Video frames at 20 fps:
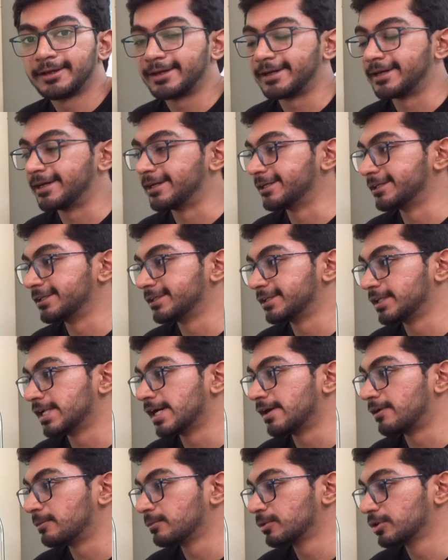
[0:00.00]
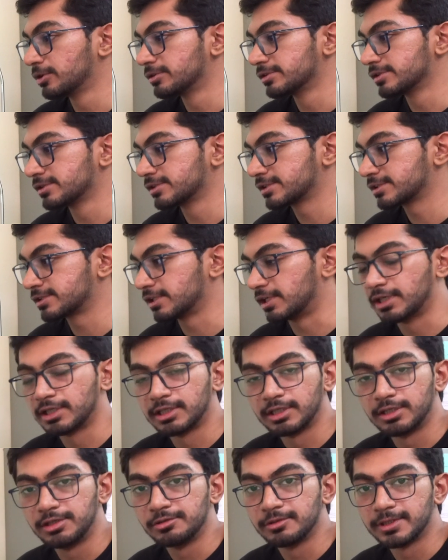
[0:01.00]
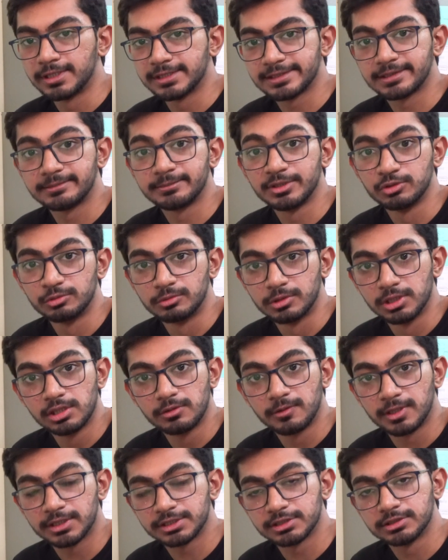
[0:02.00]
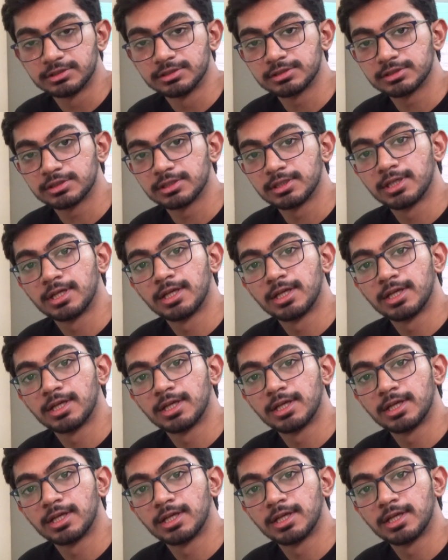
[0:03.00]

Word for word: and now I'm going to start doing some UWorld questions